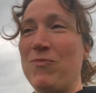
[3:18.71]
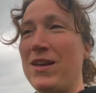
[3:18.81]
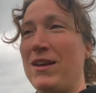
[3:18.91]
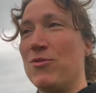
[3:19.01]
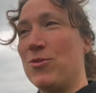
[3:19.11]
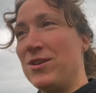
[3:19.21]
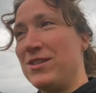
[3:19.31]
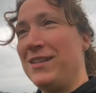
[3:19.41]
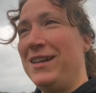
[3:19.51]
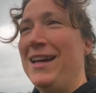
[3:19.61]
And of
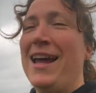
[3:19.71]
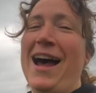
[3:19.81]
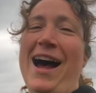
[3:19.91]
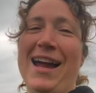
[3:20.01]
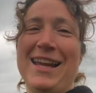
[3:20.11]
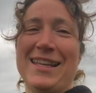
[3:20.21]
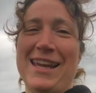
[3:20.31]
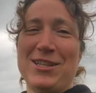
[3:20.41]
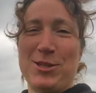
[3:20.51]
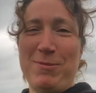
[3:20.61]
course, I get the
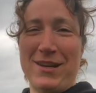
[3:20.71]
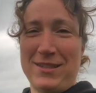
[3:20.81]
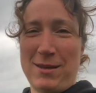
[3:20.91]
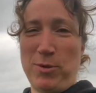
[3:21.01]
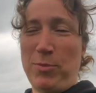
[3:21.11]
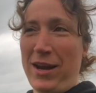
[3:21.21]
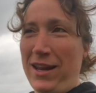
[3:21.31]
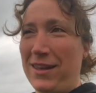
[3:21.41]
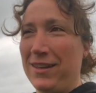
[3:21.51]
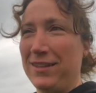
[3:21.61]
itch to be on summer break